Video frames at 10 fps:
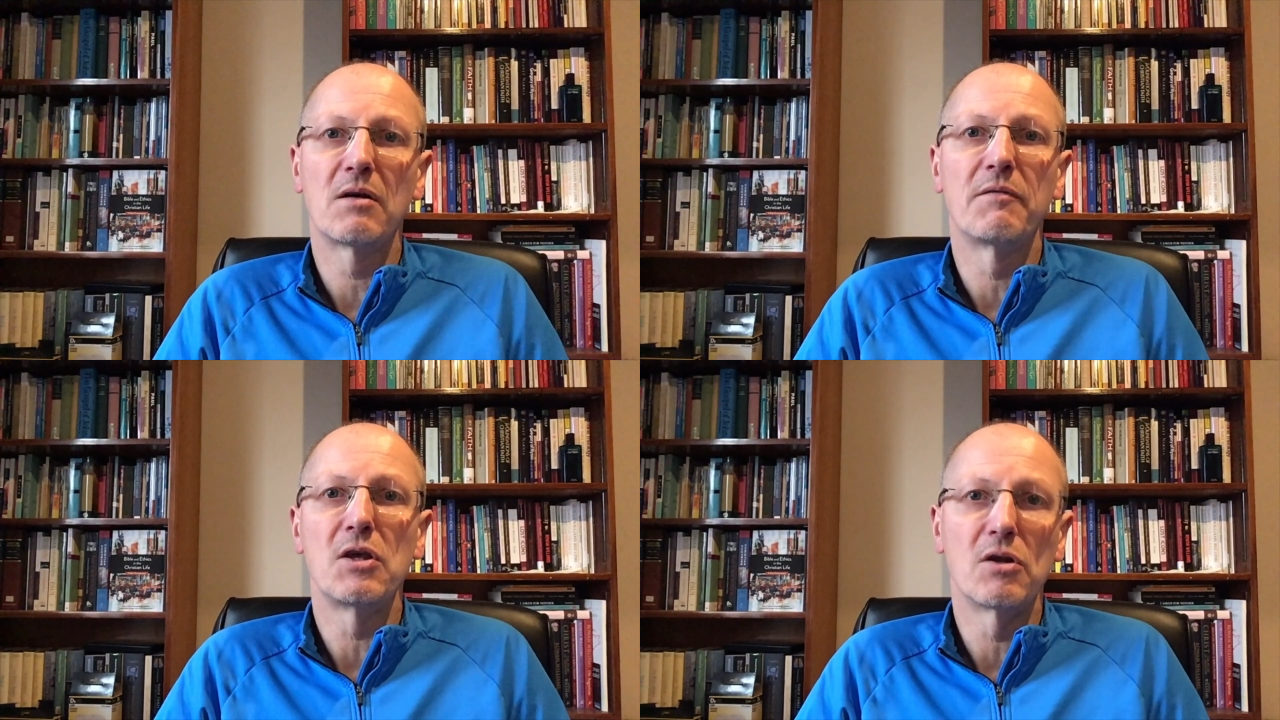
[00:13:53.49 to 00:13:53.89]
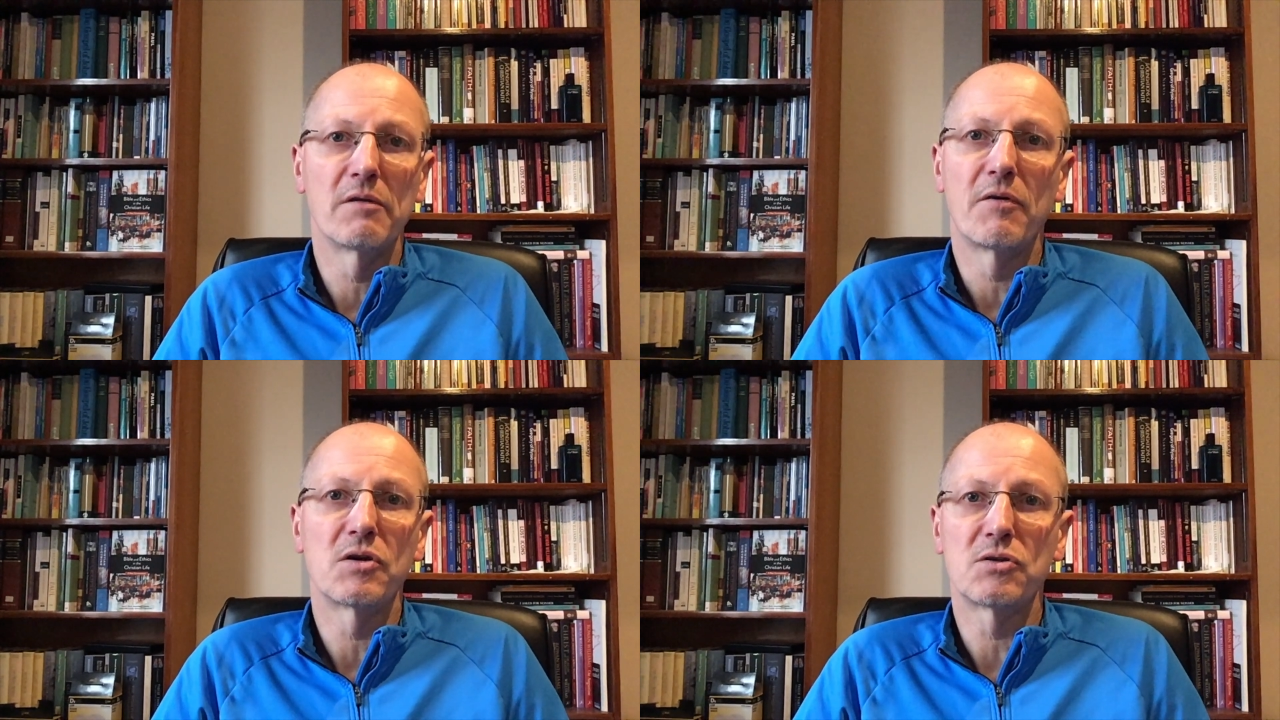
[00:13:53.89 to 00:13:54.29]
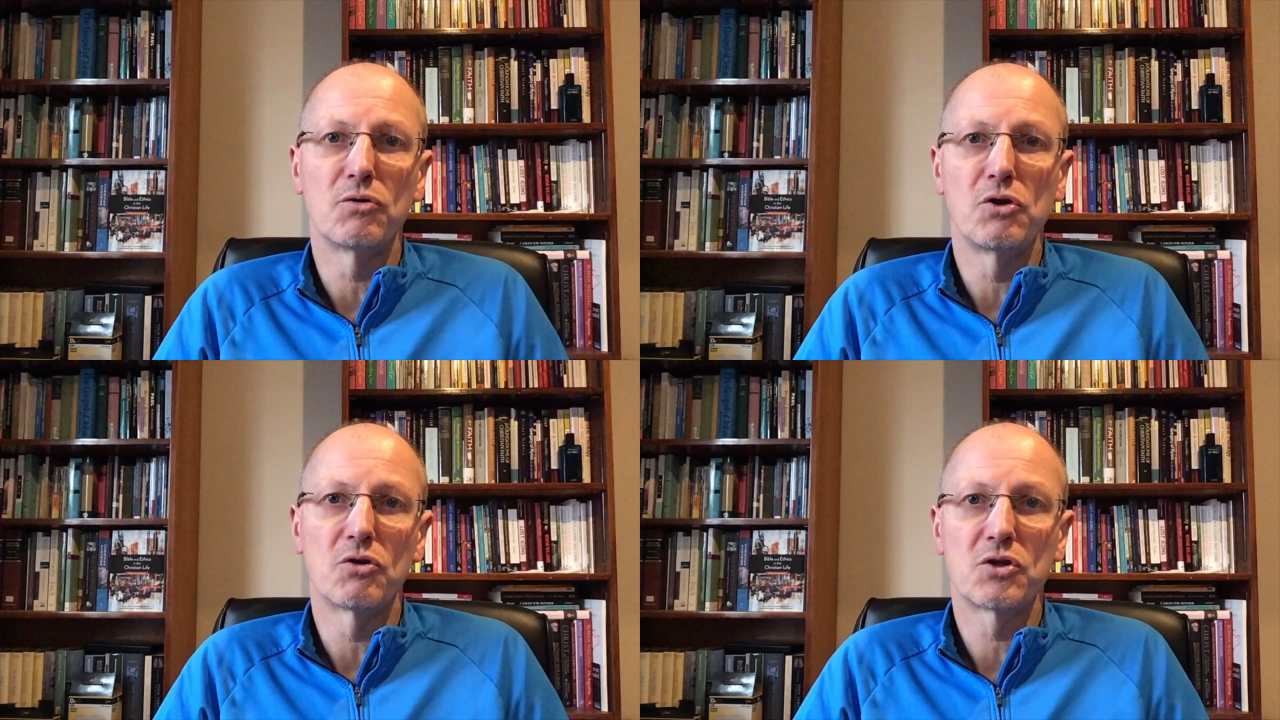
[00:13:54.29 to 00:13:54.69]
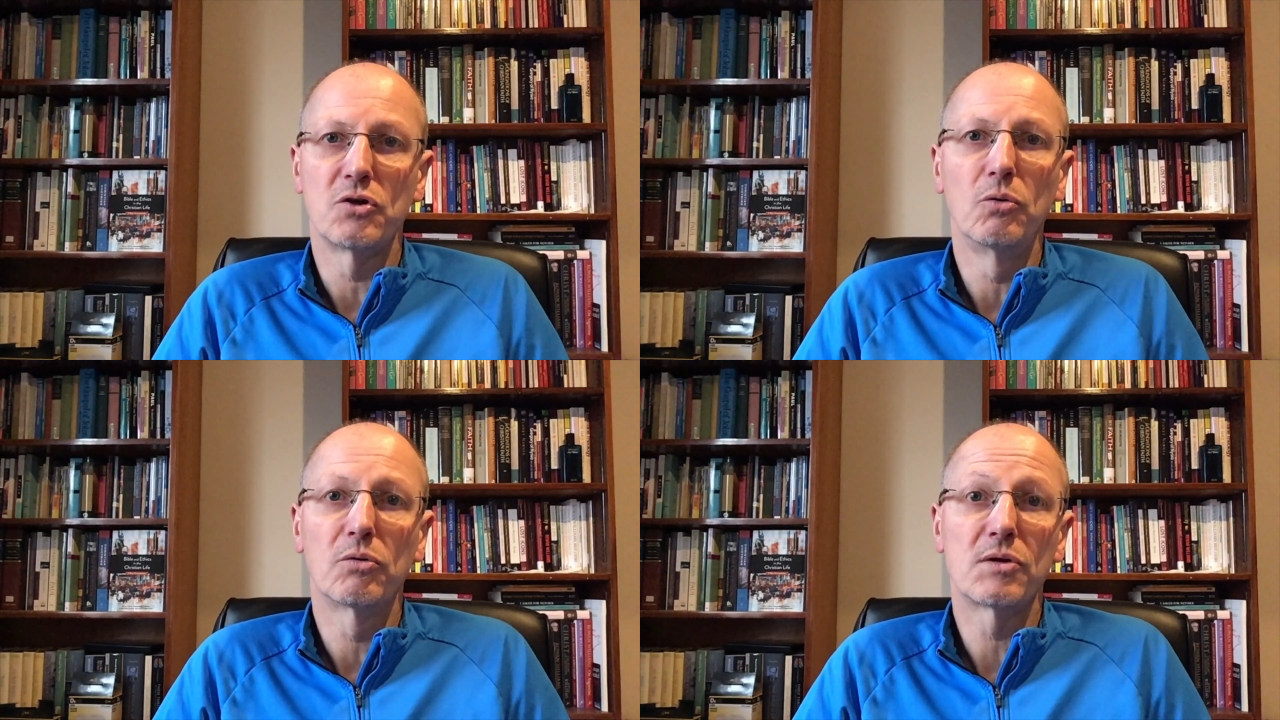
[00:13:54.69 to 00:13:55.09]
of the universe on your
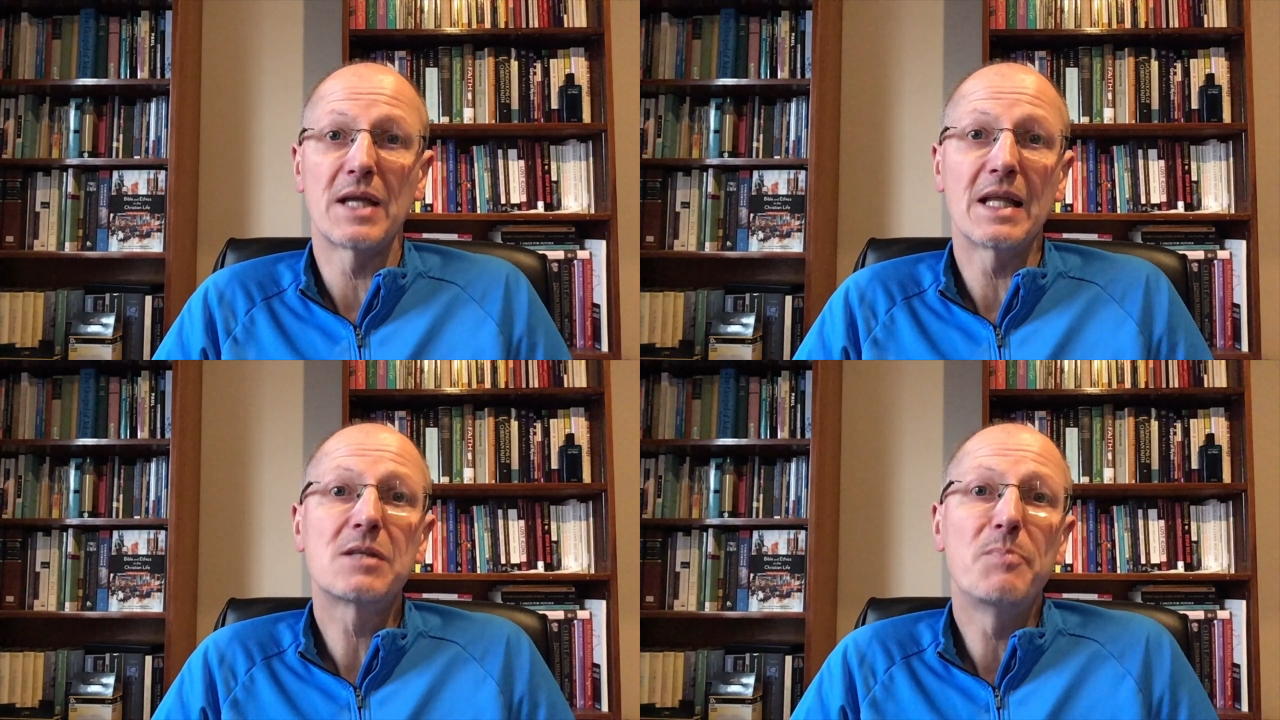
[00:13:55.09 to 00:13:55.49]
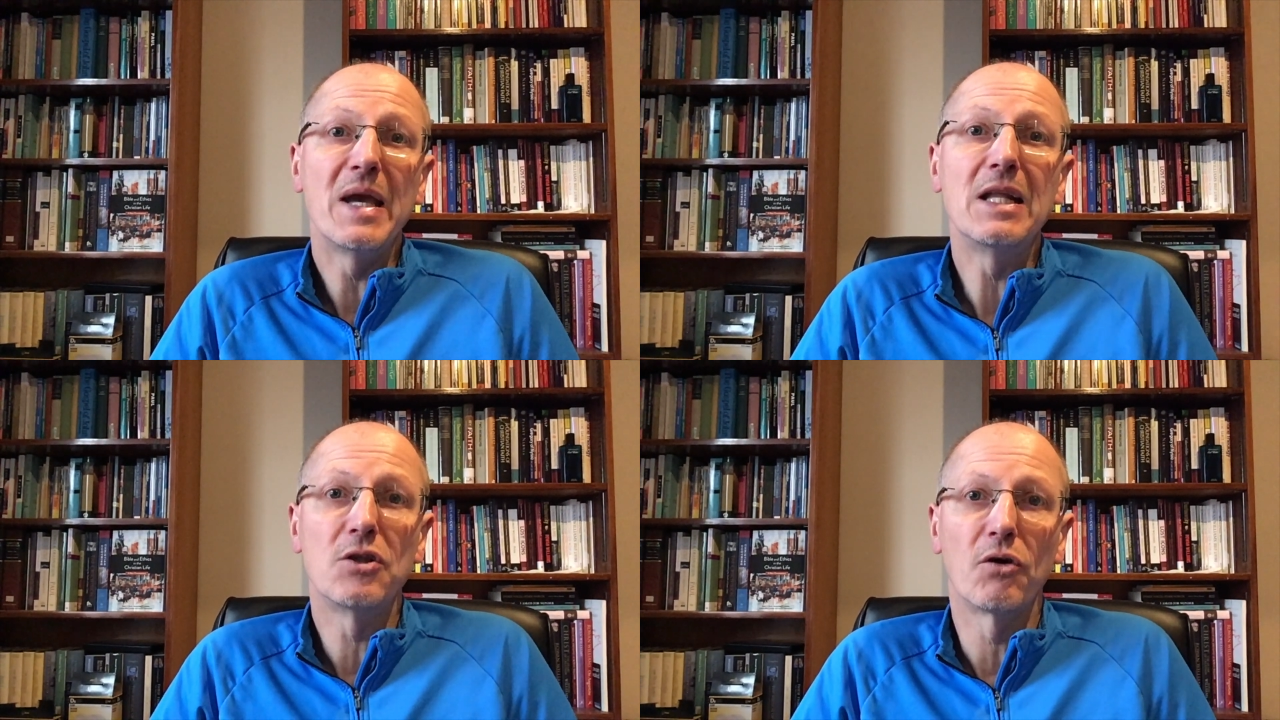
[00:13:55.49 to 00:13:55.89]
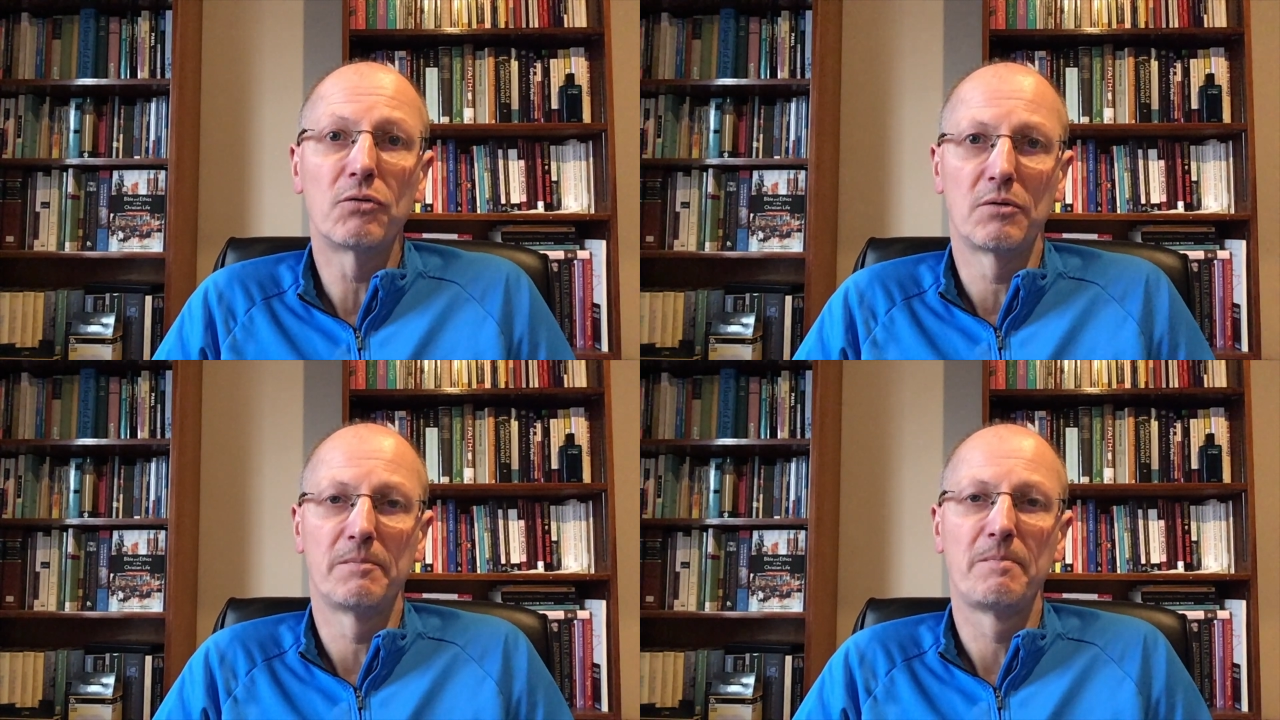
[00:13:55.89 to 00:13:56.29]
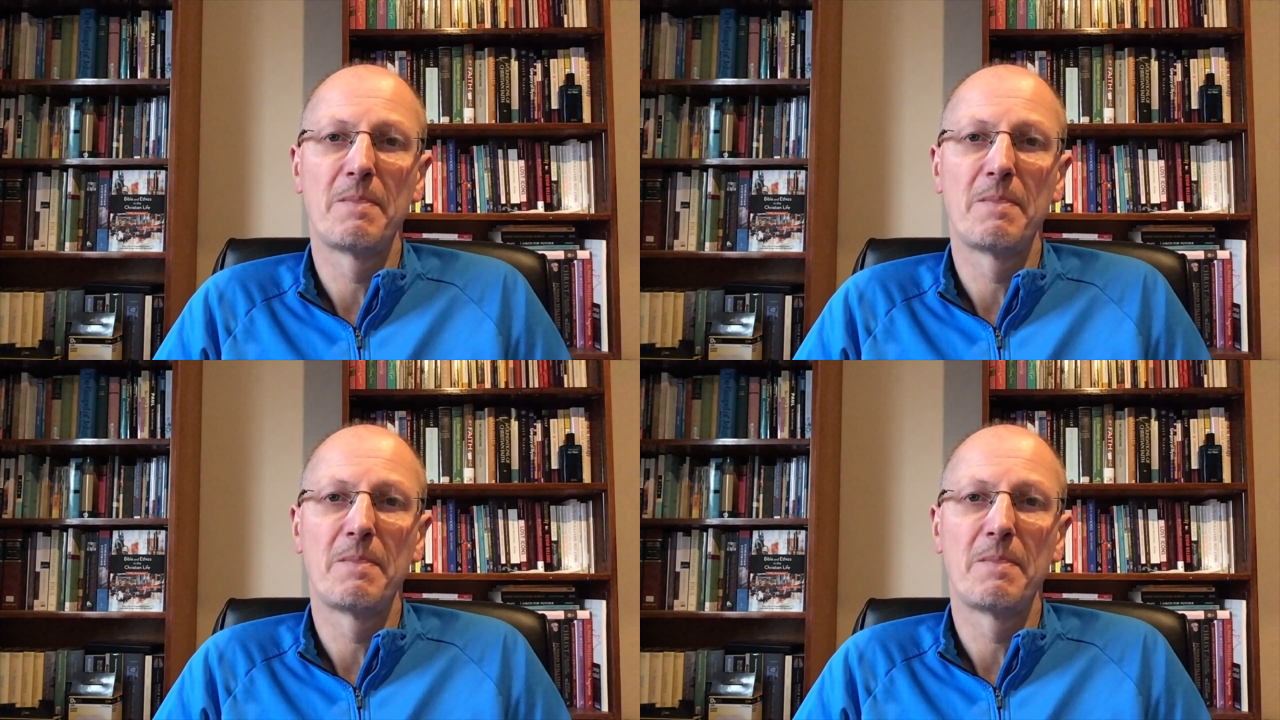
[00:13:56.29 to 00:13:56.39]
shoulders. It's been done.